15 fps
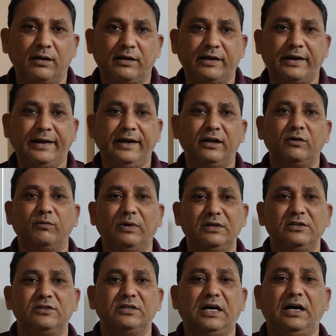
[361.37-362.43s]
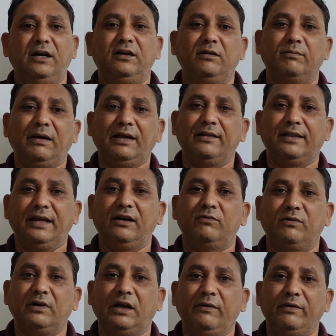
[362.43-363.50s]
create one chart. By that
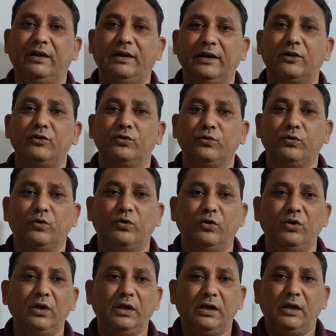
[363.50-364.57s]
one I will let you know